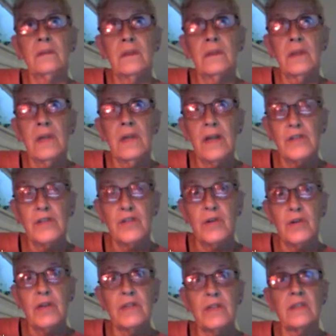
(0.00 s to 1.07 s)

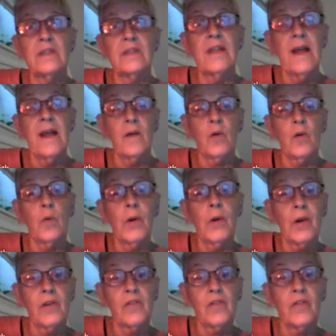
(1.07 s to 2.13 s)
histories, now queer
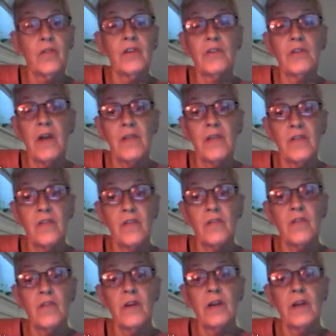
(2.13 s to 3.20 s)
history, trans
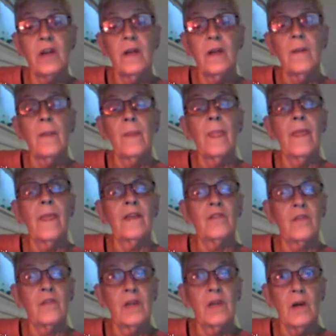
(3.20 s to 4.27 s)
history,
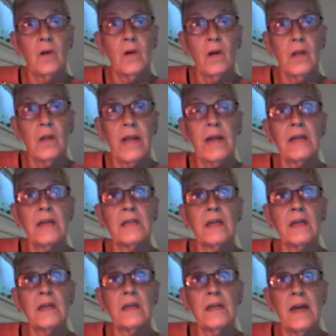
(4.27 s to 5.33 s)
it's all getting
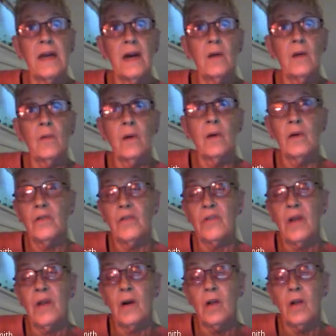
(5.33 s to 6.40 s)
done now, or it's
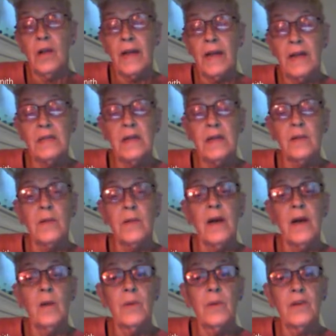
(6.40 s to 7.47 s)
not all getting done
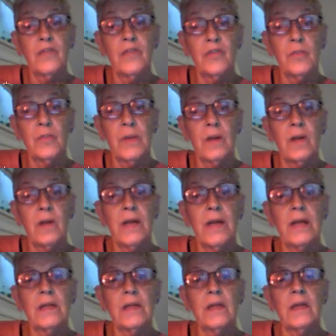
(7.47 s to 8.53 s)
now, but it should be all
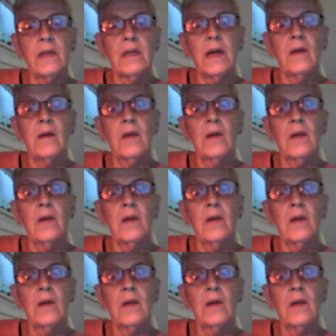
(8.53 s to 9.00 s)
getting done now,